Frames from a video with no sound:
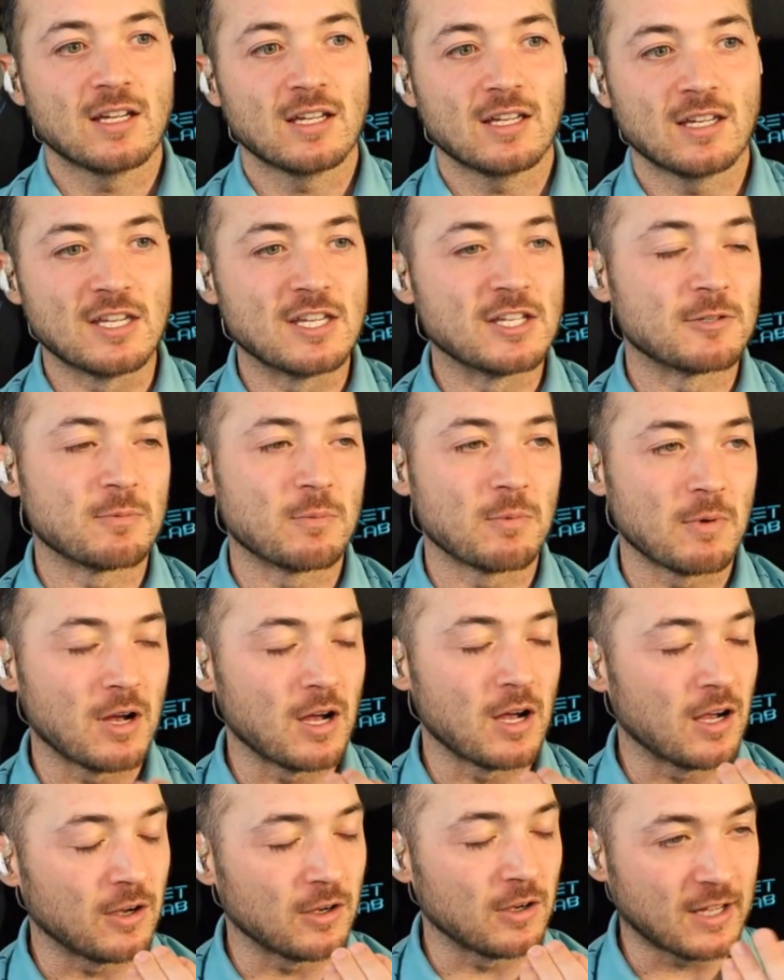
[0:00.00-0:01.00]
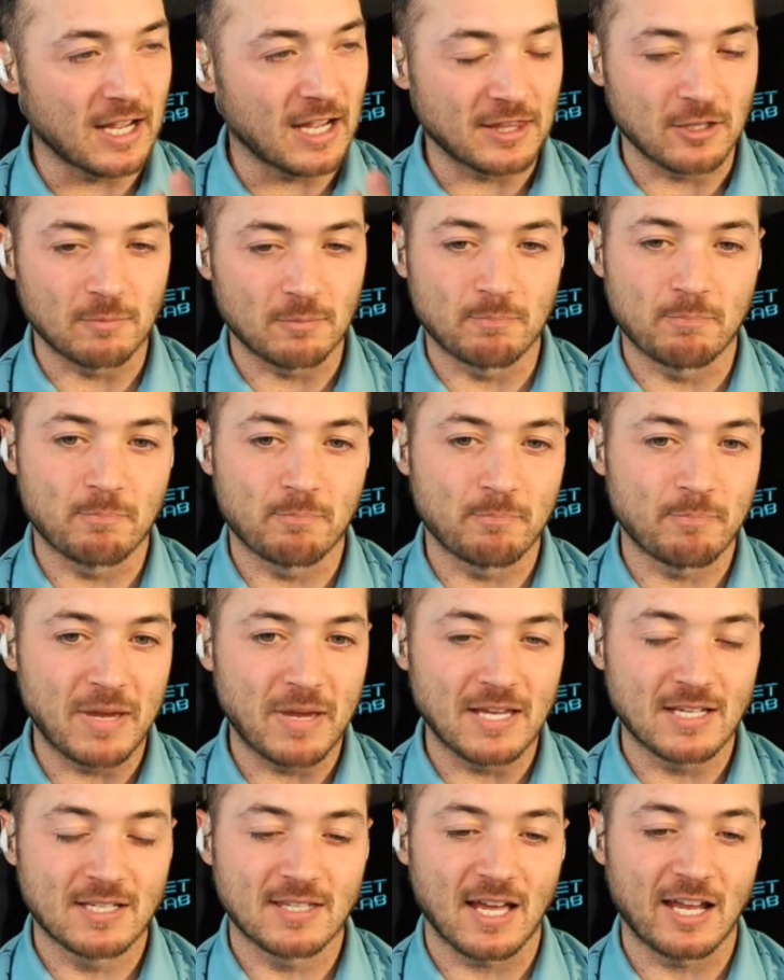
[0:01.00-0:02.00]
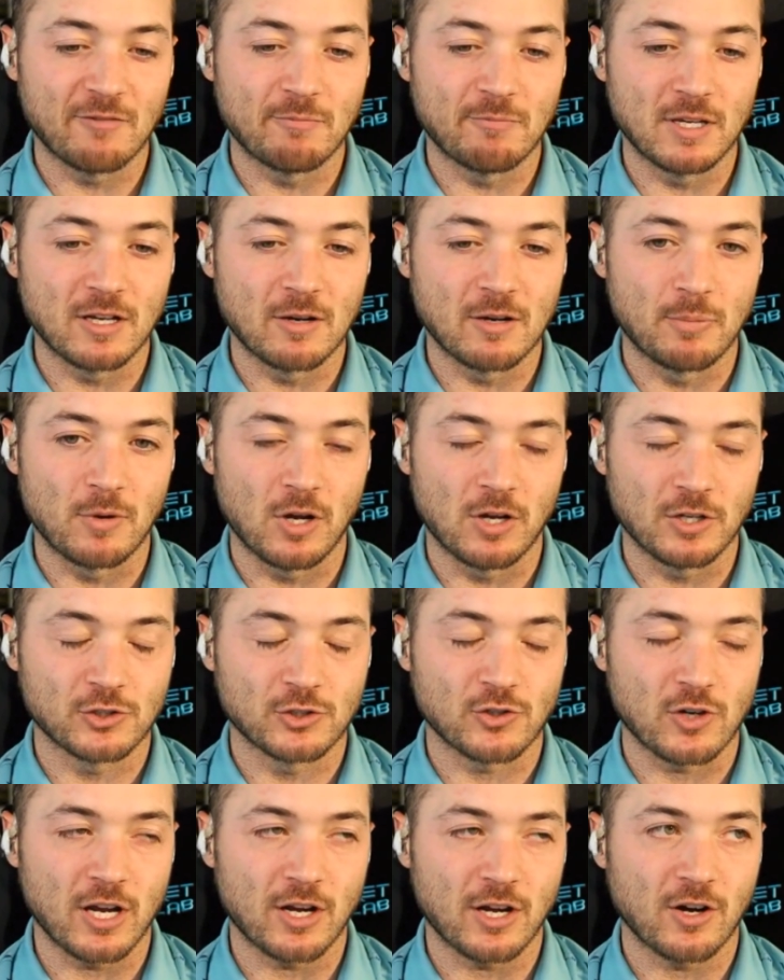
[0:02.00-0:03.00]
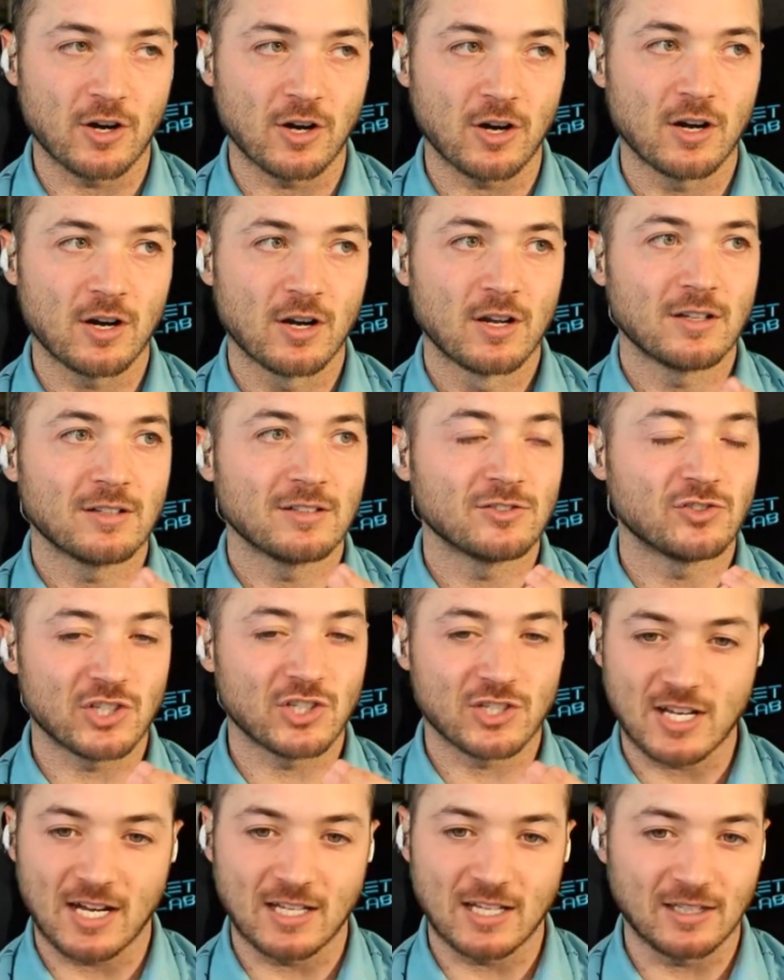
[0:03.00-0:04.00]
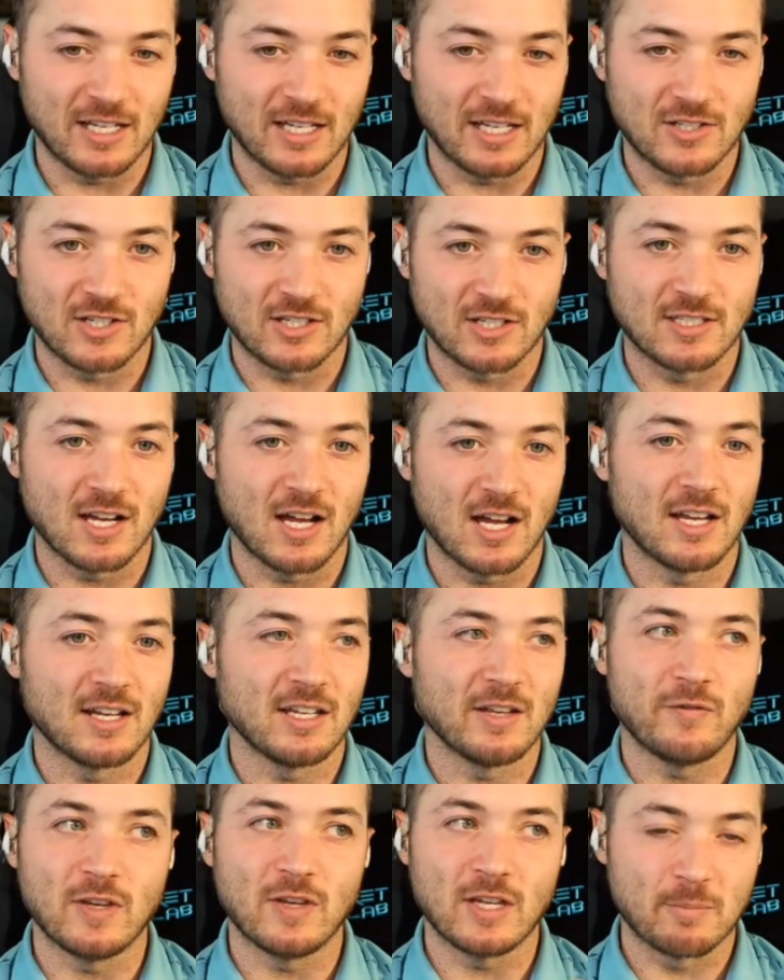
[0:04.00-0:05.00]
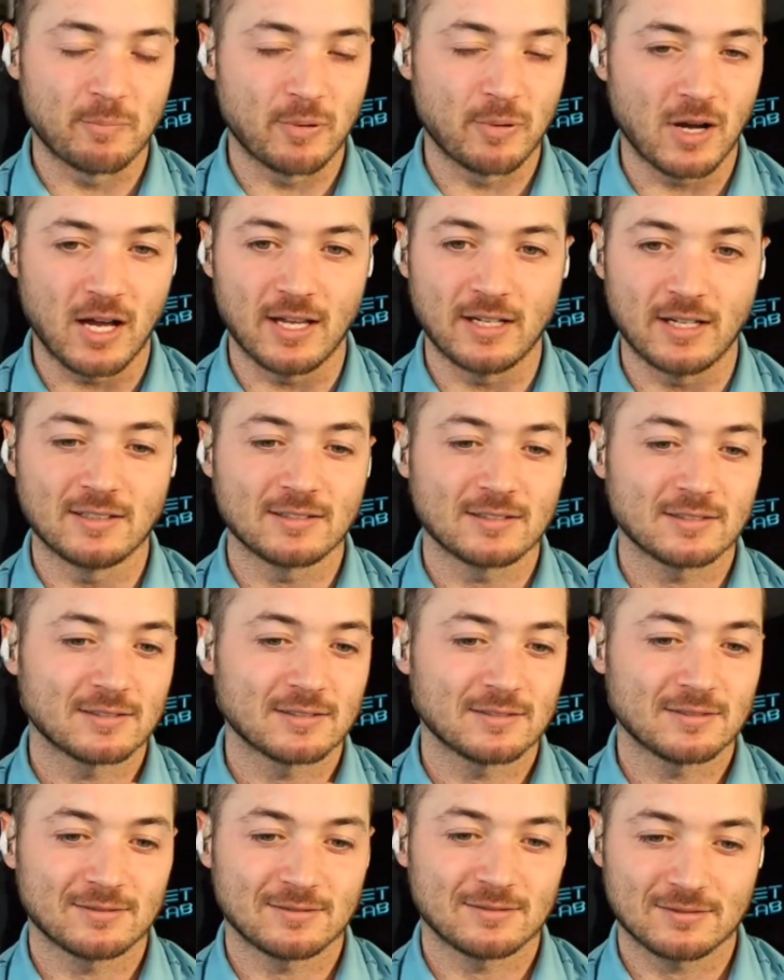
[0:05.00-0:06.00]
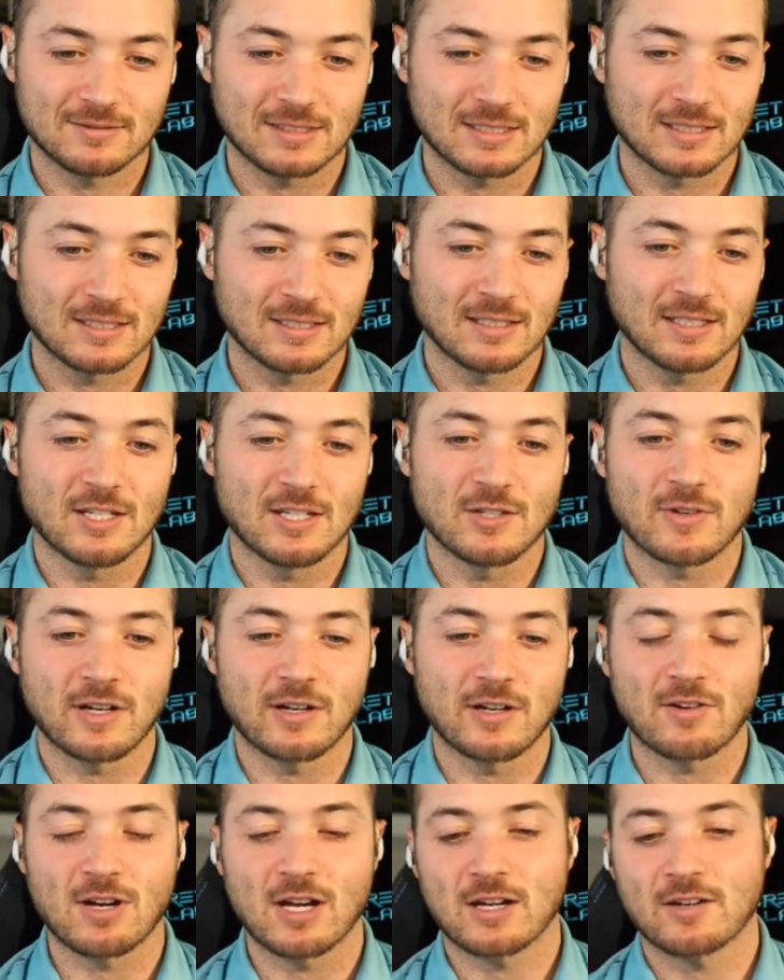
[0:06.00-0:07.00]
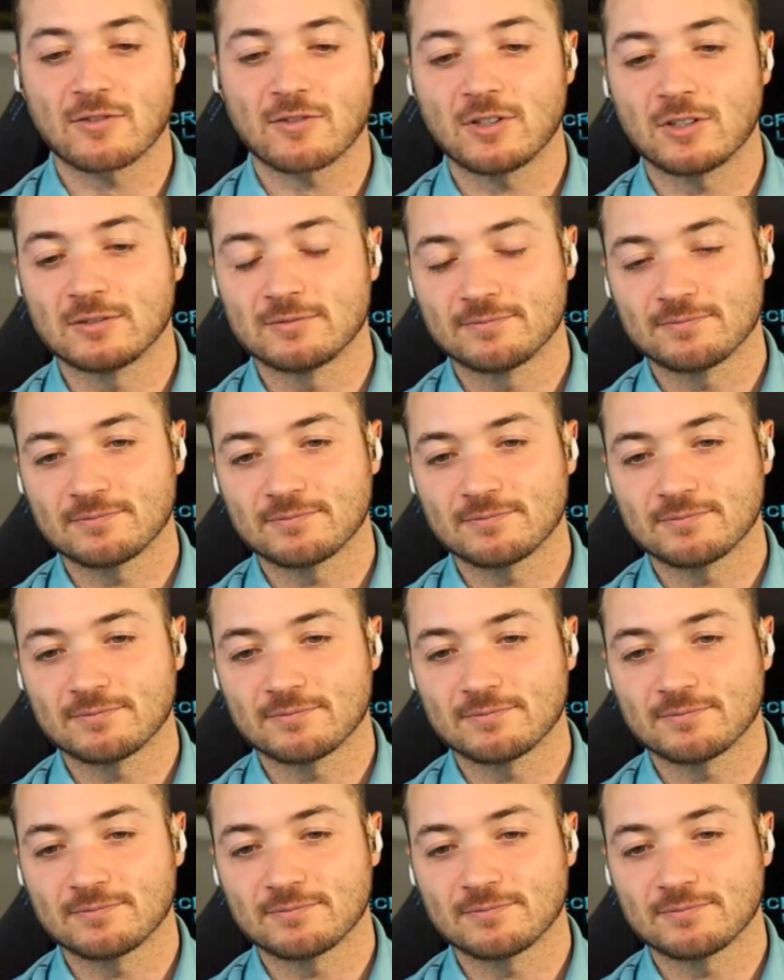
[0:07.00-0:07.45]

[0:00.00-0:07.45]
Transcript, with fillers: He's got the baseline of being a ball striker just got LASIK done. If he can putt, he's ready to rock and roll.